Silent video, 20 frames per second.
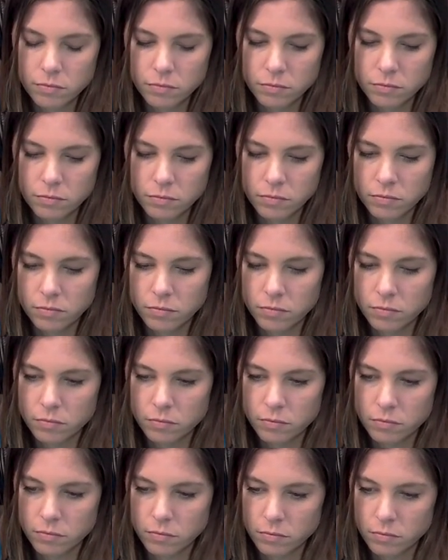
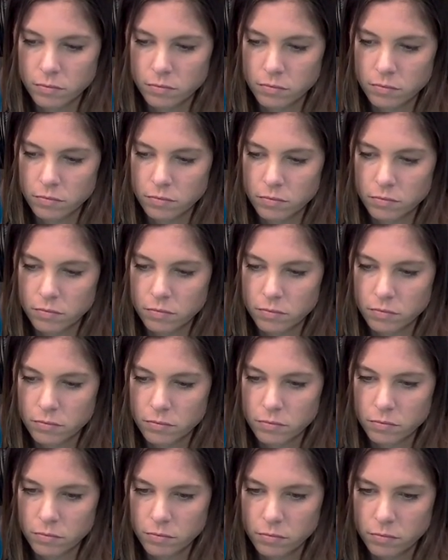
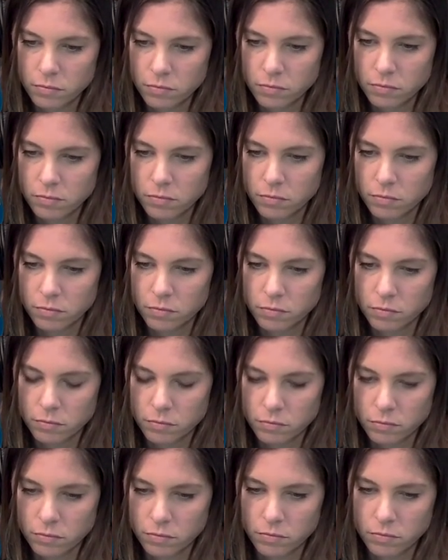
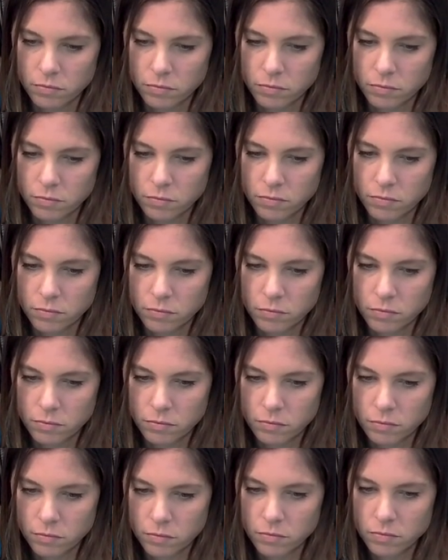
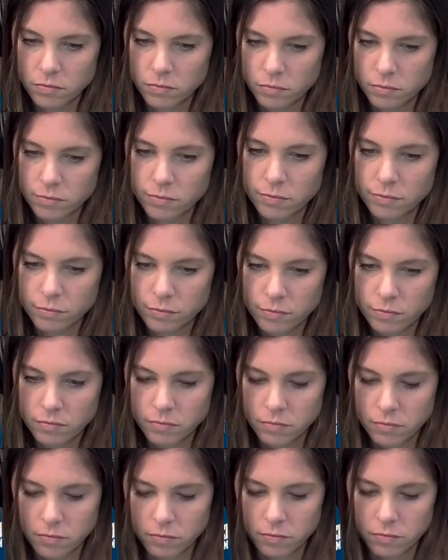
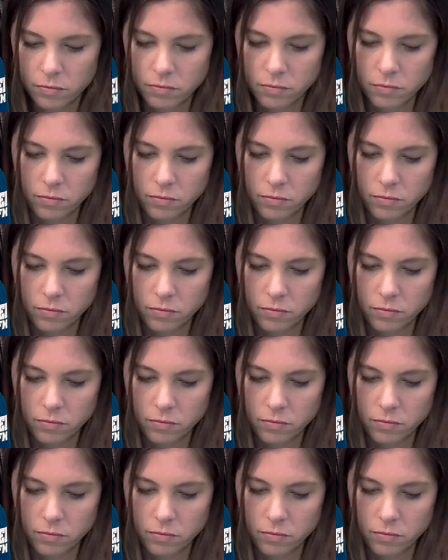This person isn't speaking.